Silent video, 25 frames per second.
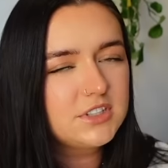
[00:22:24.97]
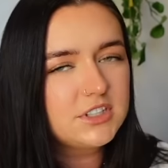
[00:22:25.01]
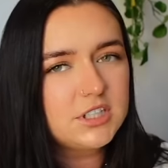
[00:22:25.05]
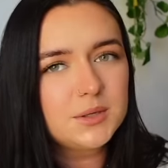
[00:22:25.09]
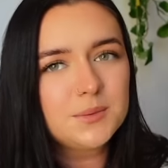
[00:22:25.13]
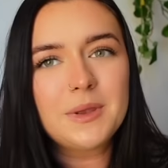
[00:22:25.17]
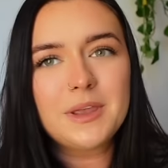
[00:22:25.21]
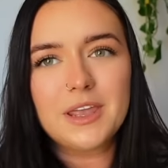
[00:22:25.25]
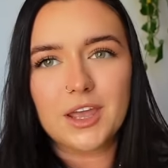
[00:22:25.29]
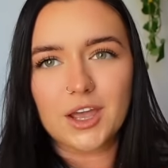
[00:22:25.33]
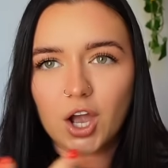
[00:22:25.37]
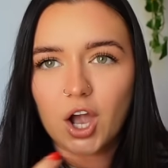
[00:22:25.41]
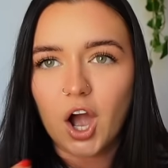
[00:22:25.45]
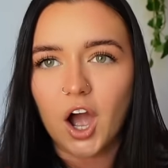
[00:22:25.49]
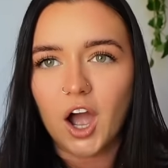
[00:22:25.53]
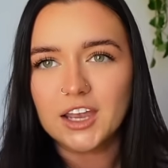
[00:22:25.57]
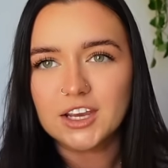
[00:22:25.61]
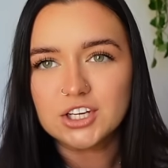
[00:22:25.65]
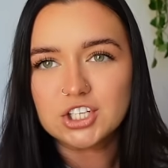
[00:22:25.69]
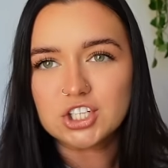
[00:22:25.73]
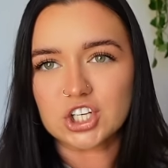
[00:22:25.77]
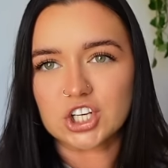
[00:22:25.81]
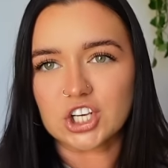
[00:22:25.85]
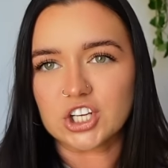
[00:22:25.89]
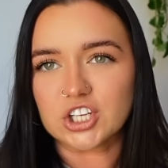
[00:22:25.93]
to me a guy
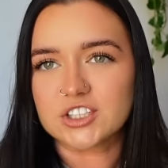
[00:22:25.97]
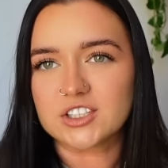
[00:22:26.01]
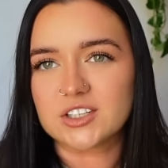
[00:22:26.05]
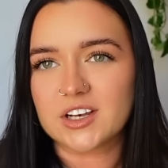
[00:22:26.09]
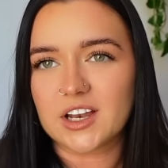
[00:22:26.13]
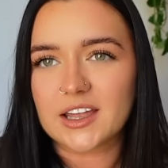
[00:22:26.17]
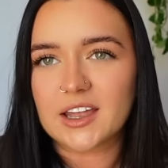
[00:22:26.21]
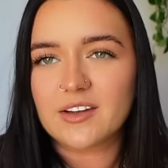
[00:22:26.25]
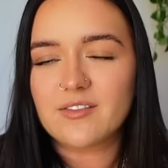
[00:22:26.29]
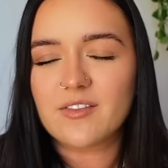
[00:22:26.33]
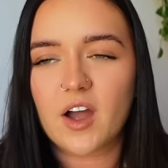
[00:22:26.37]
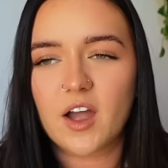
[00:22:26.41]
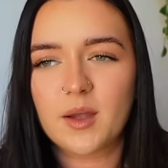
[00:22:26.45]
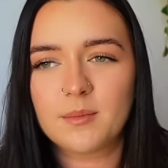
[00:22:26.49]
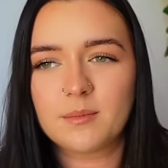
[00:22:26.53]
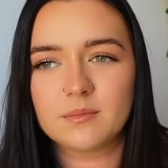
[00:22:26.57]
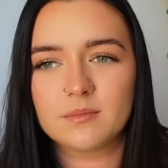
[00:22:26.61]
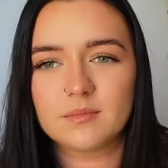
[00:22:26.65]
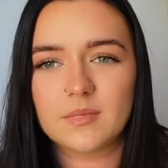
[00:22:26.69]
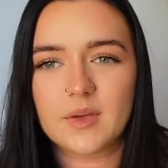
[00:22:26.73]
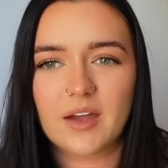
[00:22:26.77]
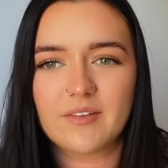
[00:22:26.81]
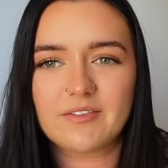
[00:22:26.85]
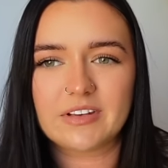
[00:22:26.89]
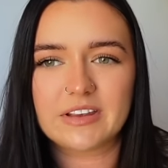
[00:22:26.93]
should, like if I'm
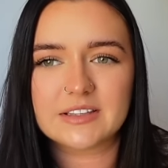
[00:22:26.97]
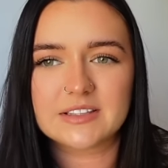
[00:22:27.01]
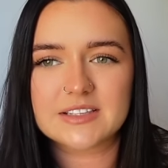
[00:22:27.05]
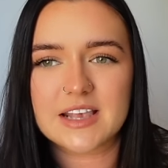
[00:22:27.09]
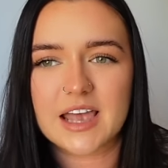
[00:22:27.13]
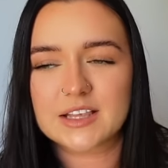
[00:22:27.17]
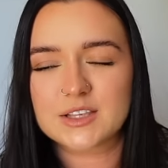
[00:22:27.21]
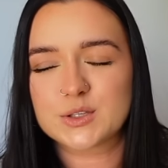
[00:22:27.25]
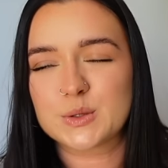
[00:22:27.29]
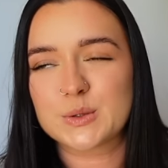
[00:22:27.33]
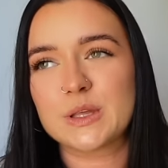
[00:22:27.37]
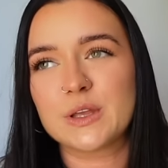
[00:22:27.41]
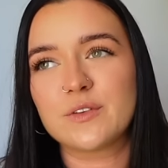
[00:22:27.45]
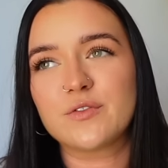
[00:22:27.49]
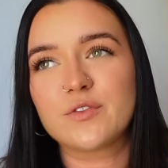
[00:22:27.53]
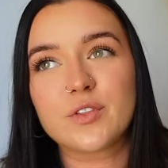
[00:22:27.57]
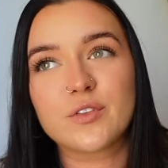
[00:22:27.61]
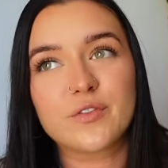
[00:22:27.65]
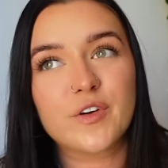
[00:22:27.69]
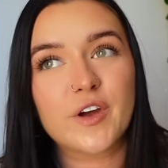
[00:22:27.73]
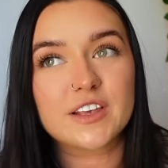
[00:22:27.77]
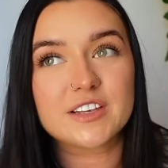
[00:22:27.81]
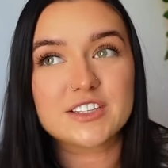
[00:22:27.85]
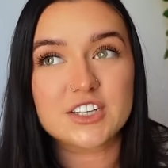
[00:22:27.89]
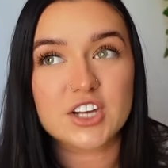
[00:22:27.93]
having sex with you for the
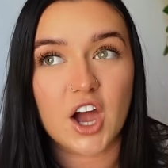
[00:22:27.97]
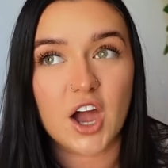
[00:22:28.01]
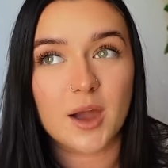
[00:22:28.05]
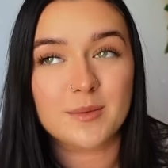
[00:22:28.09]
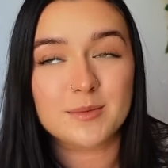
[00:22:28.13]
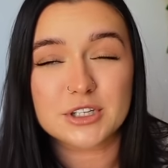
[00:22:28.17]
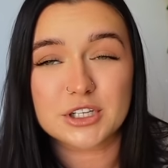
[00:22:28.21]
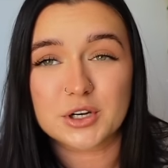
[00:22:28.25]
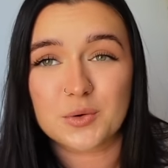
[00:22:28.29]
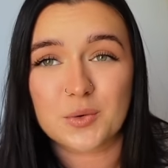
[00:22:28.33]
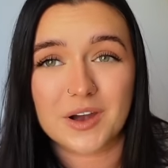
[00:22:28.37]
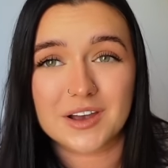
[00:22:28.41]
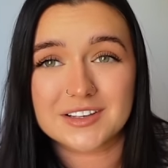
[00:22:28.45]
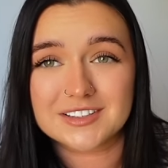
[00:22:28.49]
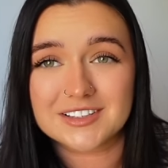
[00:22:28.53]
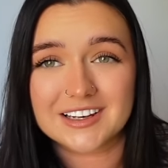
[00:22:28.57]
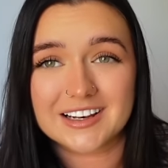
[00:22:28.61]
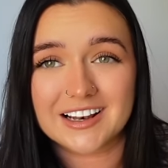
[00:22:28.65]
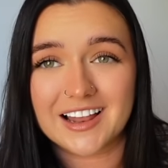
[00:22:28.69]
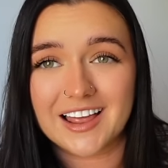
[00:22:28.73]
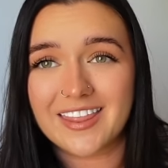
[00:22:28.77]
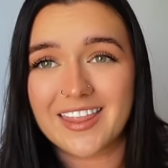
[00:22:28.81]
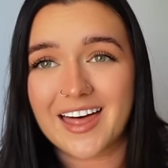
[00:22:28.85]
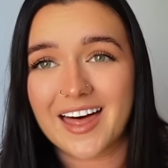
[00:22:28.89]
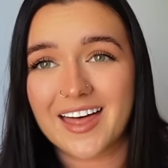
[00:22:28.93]
first time, don't know why I said it
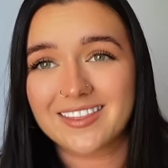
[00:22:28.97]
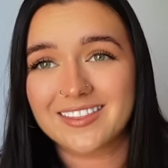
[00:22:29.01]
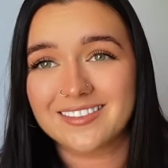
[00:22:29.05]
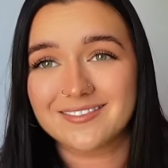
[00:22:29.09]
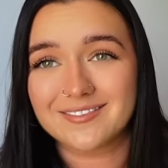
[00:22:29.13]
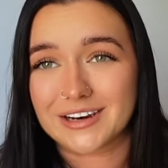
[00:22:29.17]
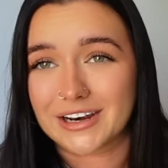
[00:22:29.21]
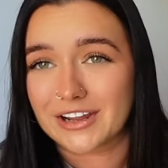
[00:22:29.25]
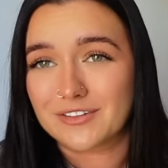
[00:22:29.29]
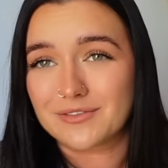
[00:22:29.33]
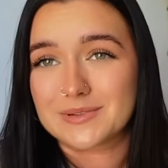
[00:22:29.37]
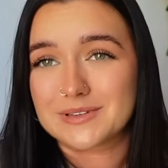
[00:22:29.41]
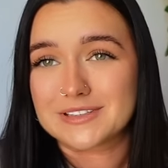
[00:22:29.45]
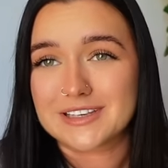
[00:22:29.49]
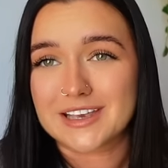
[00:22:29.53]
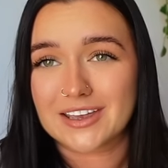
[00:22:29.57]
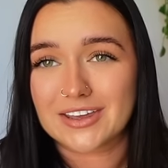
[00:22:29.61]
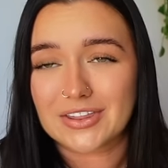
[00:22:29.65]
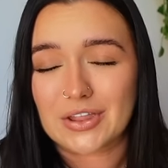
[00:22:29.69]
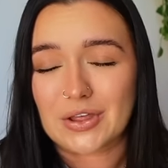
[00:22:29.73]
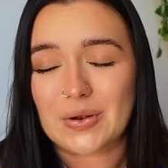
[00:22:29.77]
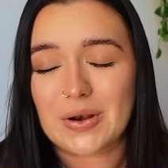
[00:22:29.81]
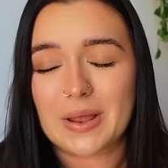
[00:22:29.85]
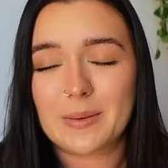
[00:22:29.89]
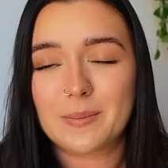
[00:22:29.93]
like that when I've been saying it
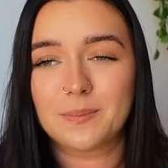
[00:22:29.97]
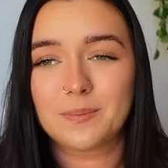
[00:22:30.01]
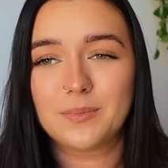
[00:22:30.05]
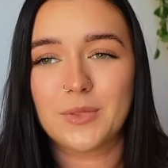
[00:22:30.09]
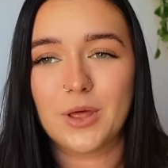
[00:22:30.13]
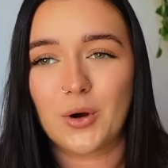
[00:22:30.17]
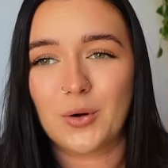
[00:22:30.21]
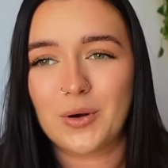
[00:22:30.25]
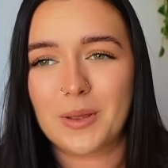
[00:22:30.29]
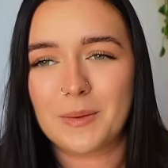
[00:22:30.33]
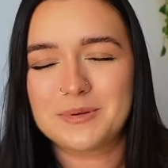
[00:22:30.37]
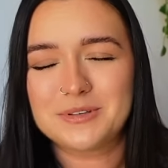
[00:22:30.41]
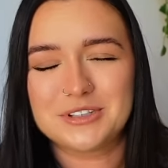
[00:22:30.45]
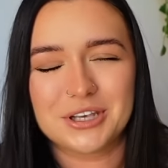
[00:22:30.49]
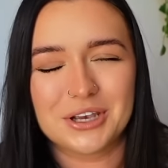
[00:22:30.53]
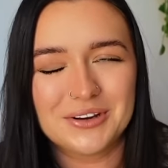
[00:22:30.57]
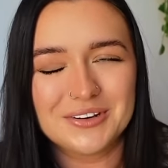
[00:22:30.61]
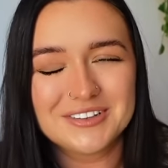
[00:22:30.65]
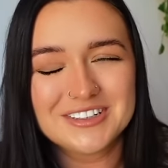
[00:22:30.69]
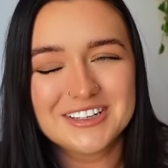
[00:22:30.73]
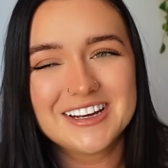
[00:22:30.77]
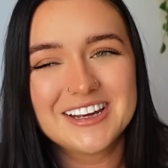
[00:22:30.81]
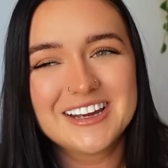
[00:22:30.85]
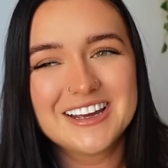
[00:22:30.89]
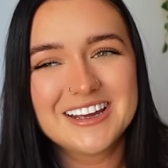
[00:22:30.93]
the whole
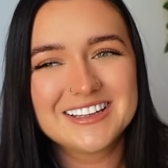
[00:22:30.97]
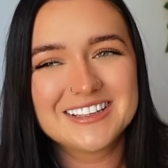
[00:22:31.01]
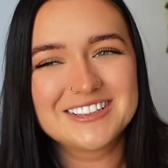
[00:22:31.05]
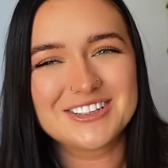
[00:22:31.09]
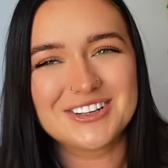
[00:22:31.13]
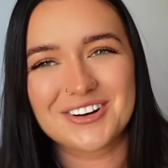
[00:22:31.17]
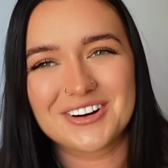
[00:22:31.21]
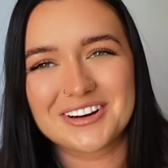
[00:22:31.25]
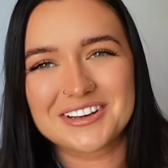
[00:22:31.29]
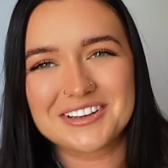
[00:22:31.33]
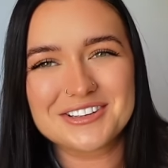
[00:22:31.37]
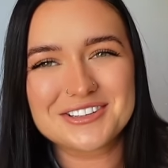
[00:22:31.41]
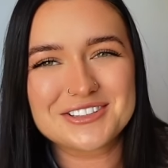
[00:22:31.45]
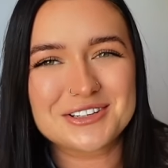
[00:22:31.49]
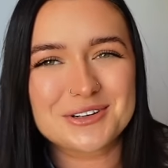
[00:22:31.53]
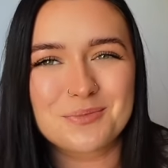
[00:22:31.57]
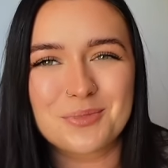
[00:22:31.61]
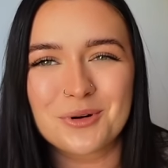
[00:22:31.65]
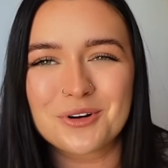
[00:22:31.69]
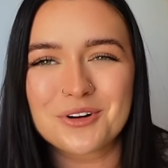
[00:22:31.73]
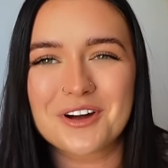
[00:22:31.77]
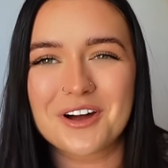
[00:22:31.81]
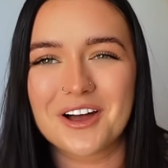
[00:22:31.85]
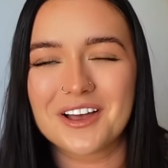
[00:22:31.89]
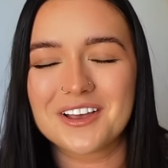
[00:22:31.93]
episode, sorry, used to
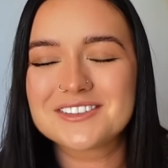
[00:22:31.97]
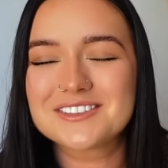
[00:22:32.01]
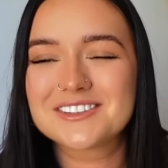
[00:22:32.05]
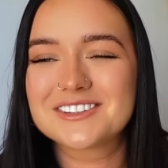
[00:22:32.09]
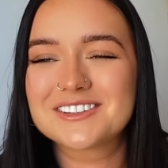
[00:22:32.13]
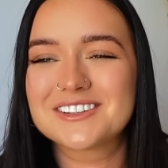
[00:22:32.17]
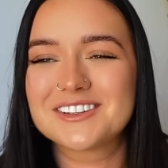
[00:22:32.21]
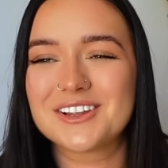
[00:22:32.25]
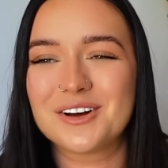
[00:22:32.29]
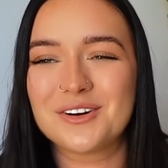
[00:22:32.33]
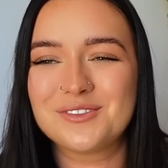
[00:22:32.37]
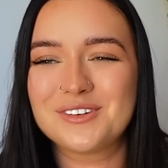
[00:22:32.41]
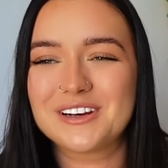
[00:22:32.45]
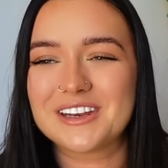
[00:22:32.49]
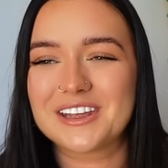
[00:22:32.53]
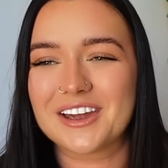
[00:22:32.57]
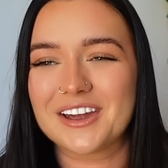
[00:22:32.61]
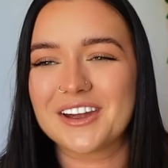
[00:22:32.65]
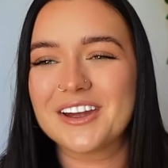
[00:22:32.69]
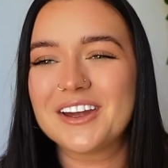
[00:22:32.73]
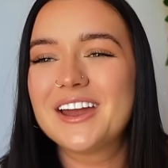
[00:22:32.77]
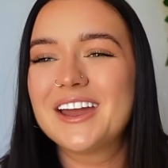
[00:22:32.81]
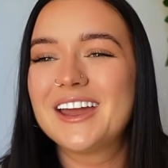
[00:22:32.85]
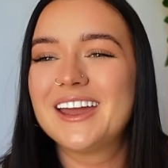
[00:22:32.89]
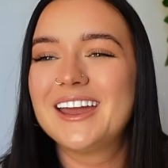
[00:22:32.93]
podcast the whole video.